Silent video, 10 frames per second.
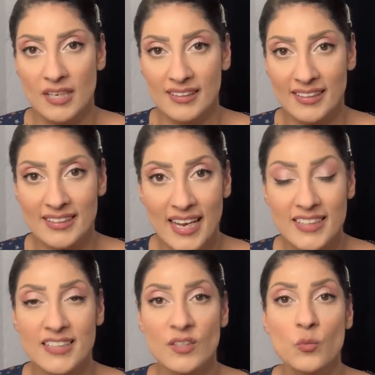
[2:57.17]

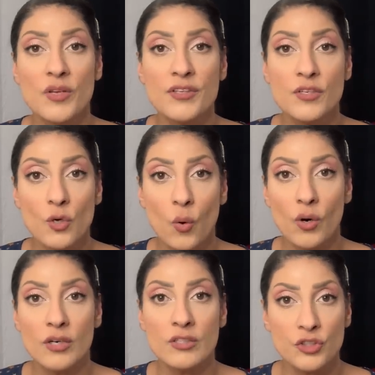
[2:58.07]
connecting with
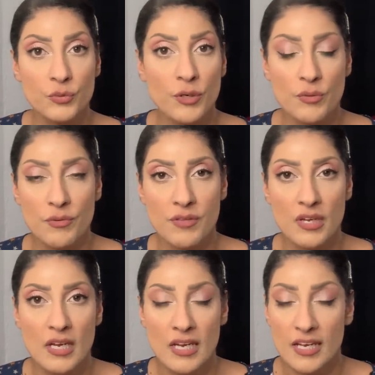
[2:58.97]
your truth.
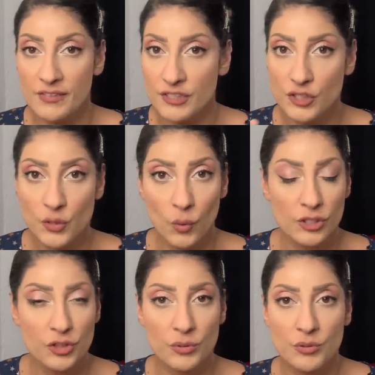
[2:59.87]
If it's your
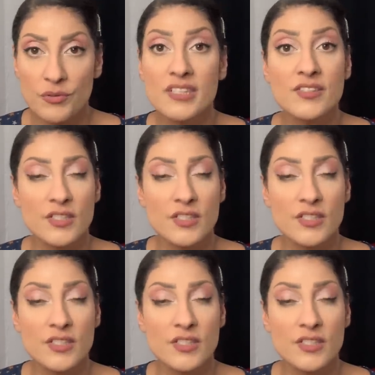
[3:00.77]
truth, it's